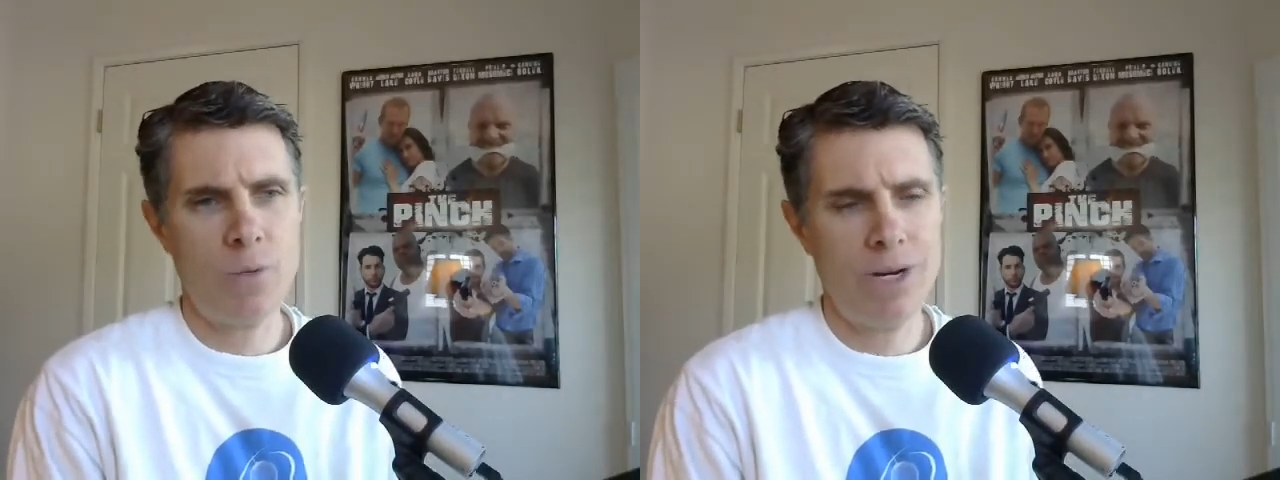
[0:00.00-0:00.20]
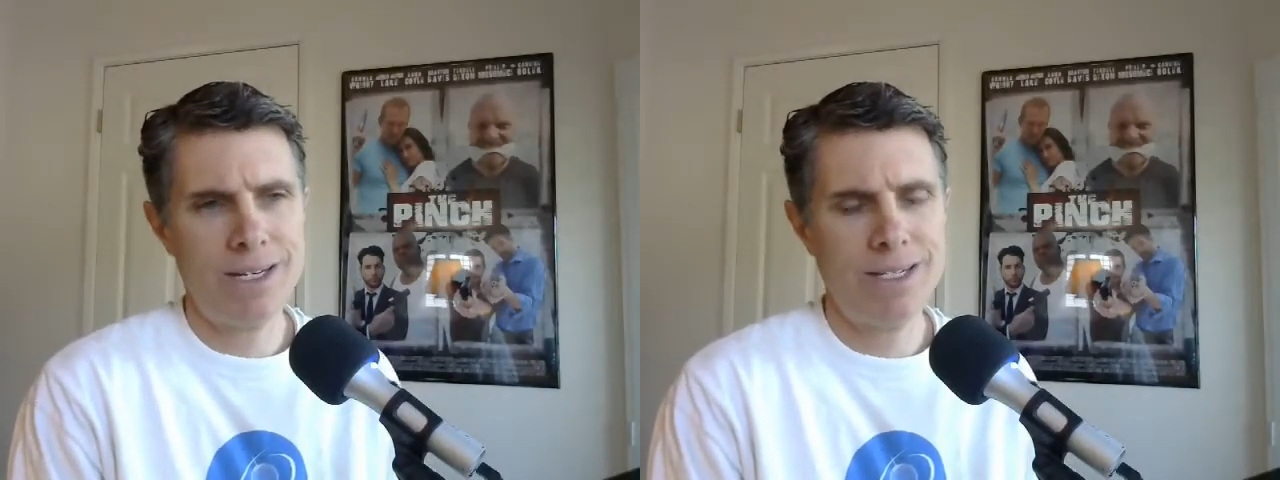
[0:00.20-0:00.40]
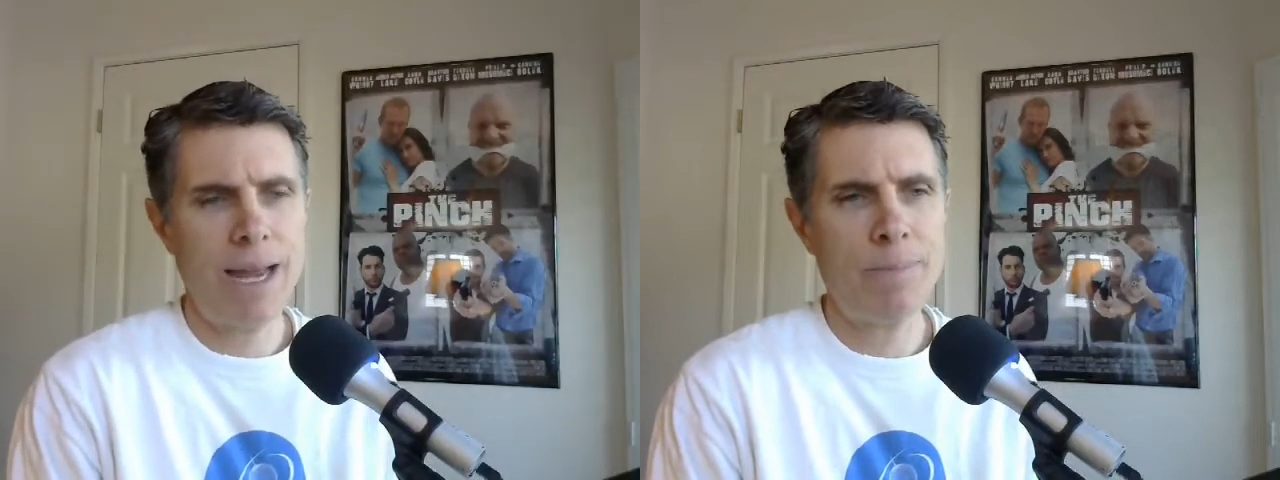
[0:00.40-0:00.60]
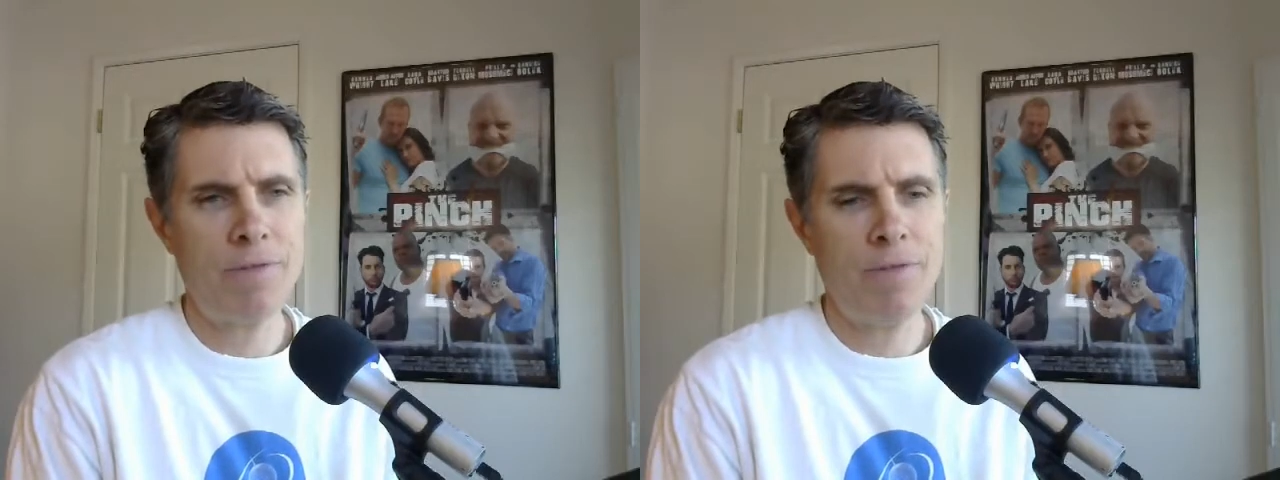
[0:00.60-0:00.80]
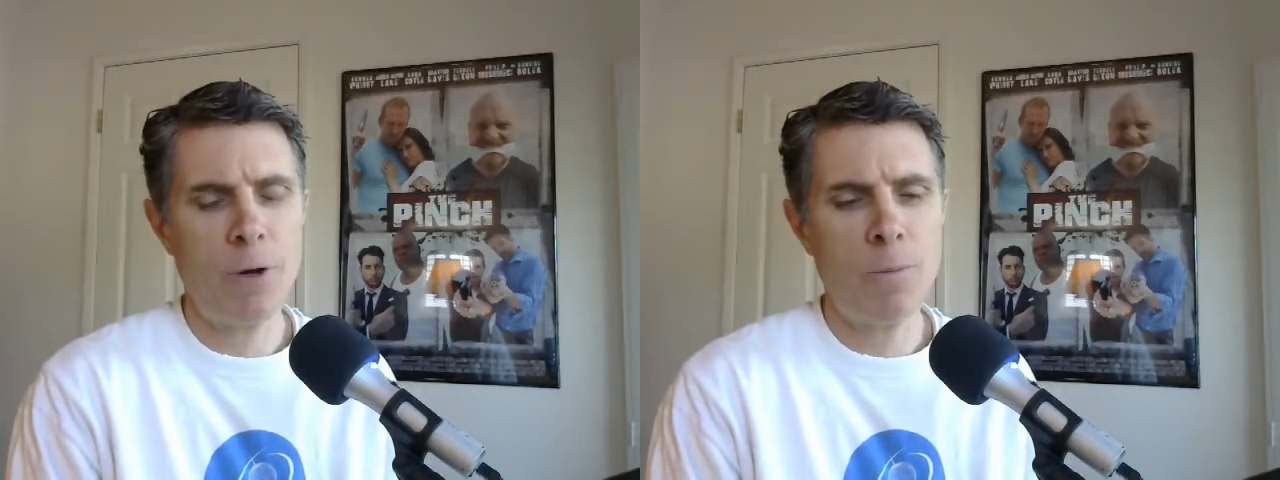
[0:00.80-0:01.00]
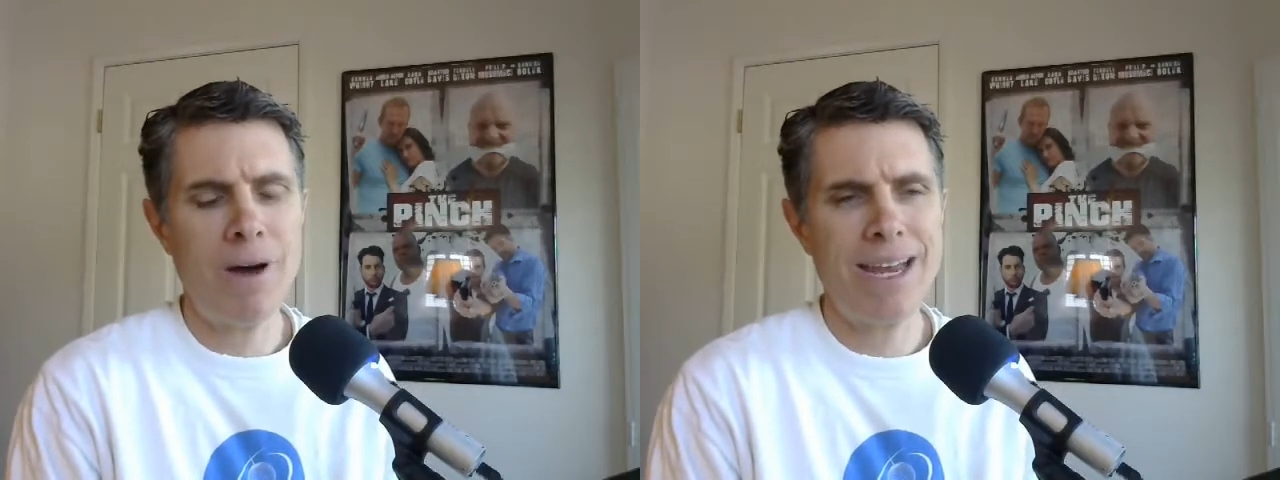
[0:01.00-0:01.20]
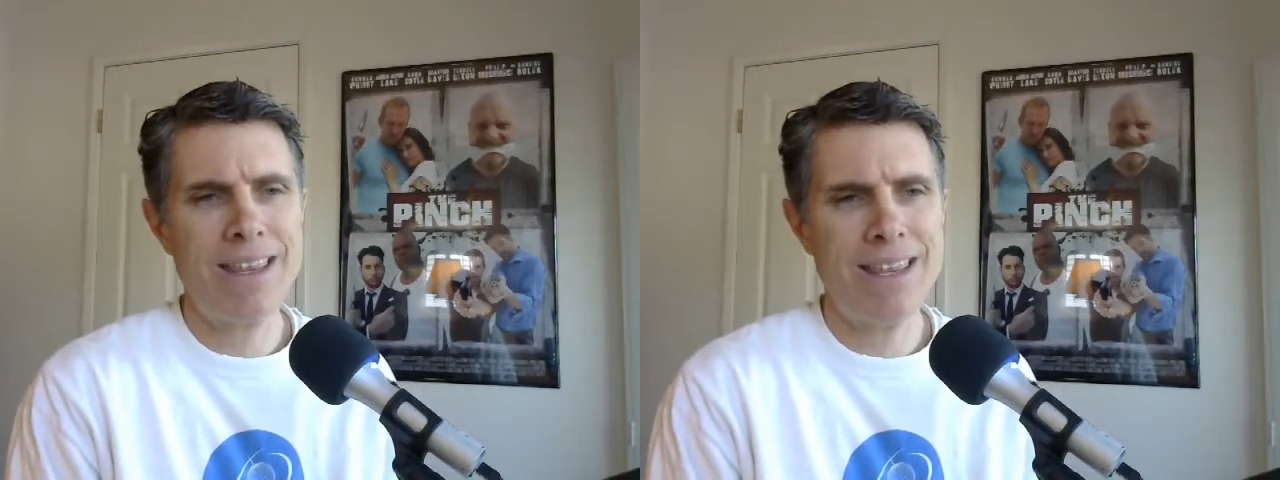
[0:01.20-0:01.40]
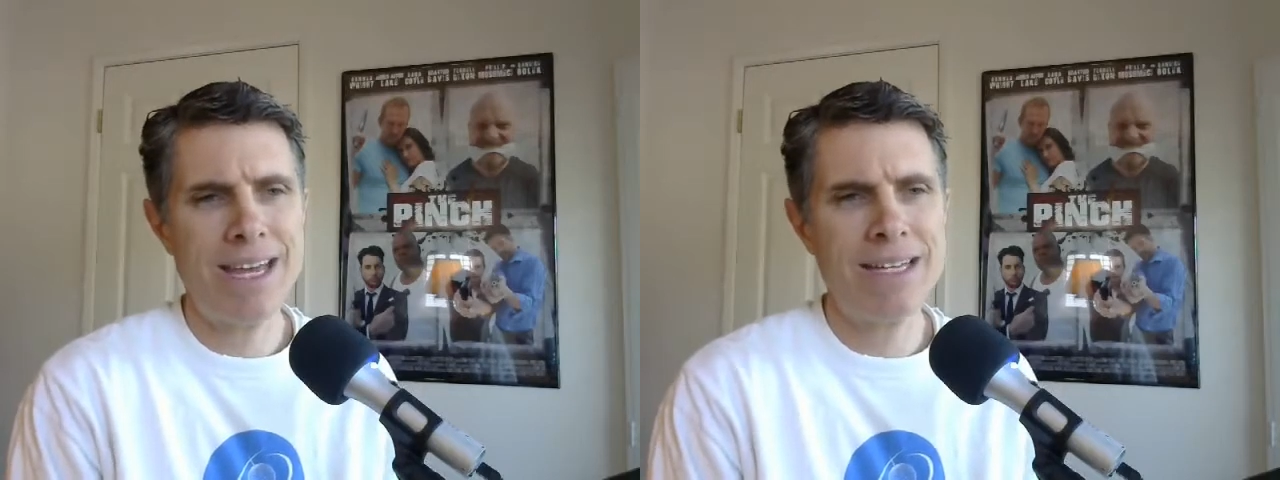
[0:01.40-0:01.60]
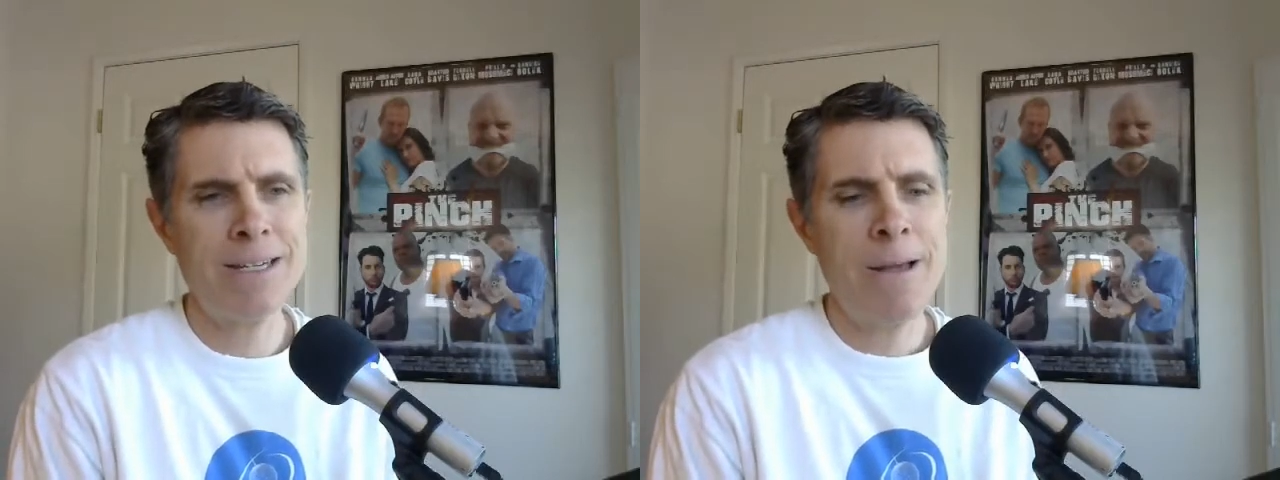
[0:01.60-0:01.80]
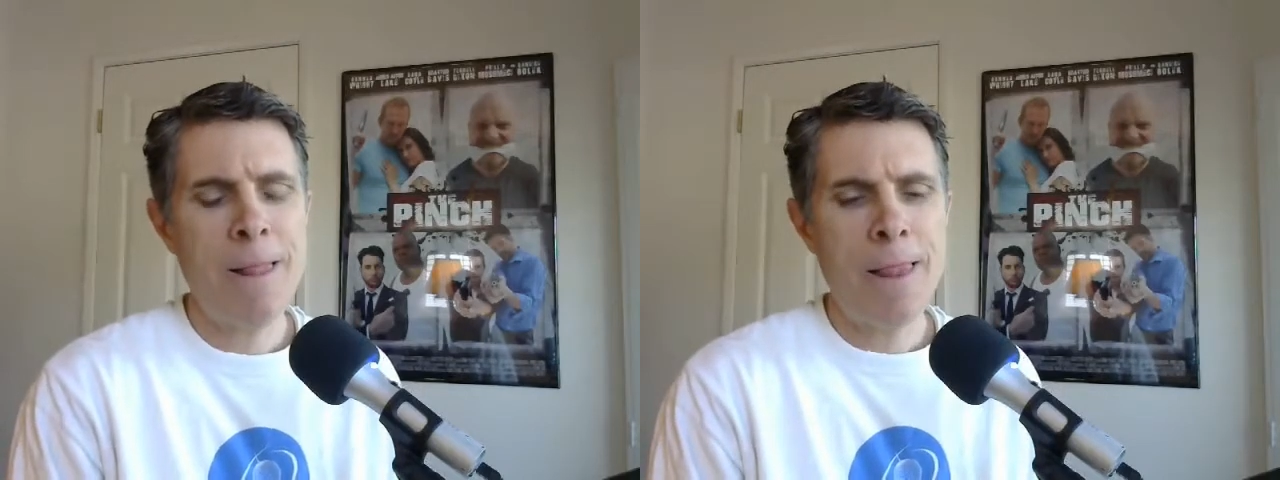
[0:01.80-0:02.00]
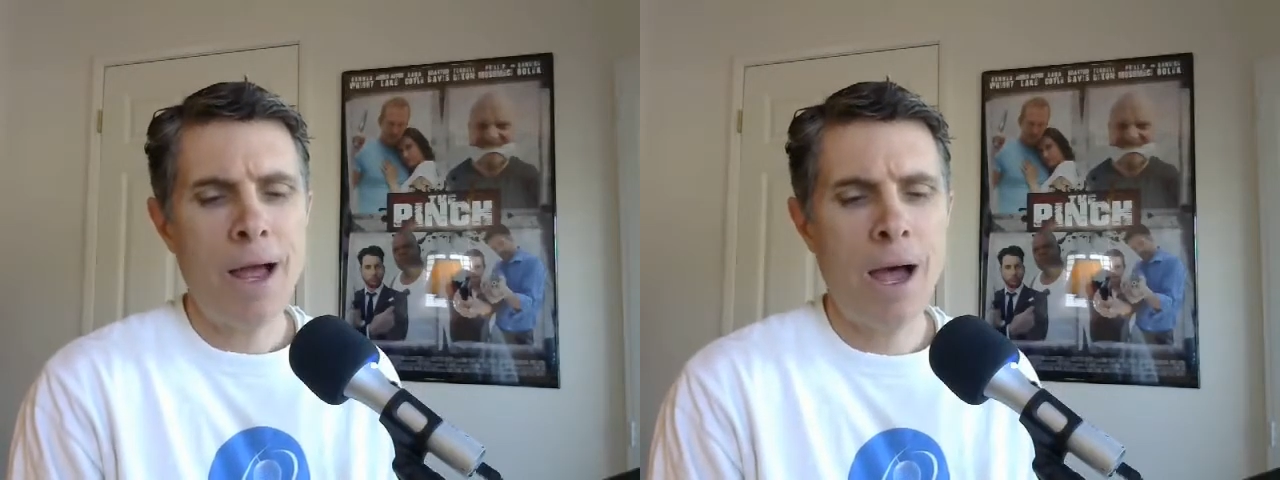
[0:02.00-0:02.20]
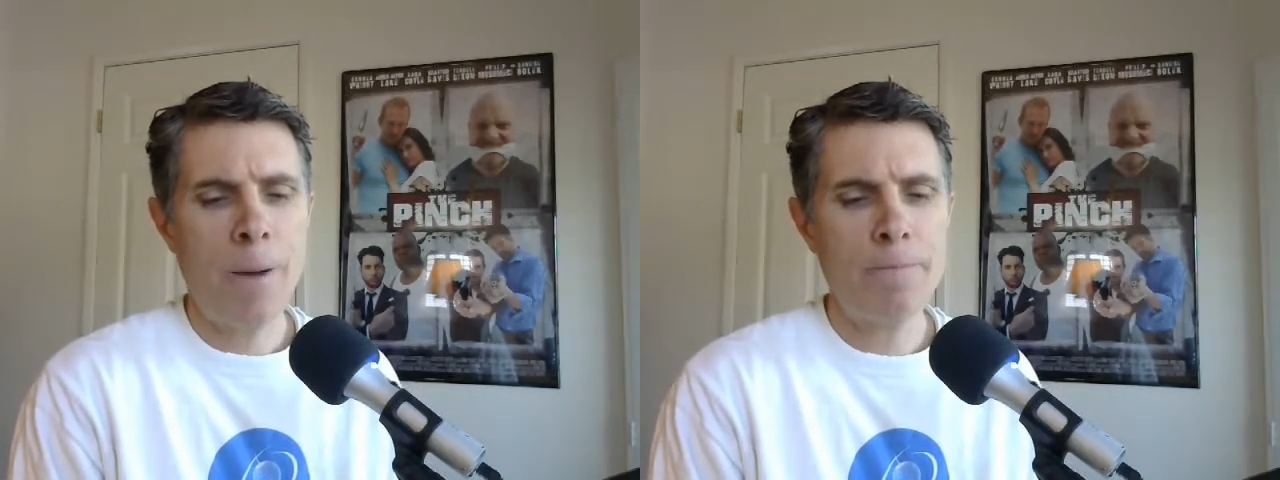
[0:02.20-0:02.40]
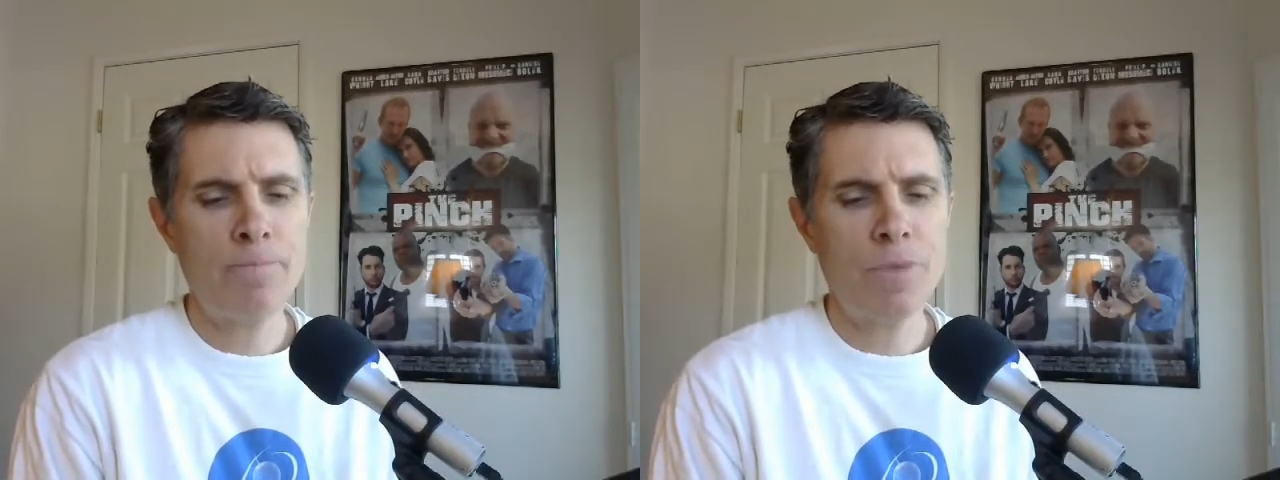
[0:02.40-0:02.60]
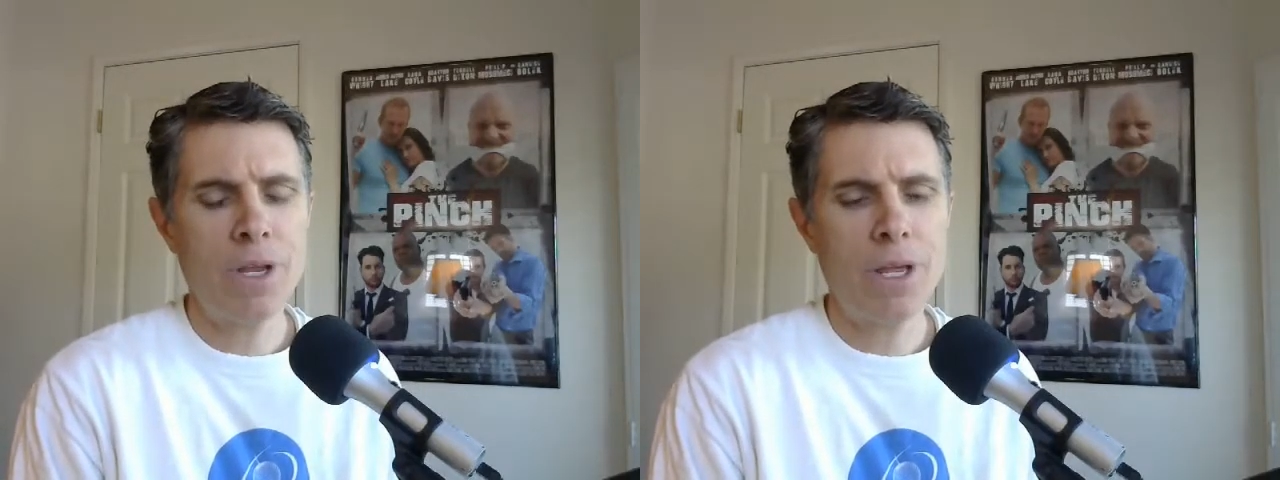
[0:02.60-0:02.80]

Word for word: would accept a film like this. Um,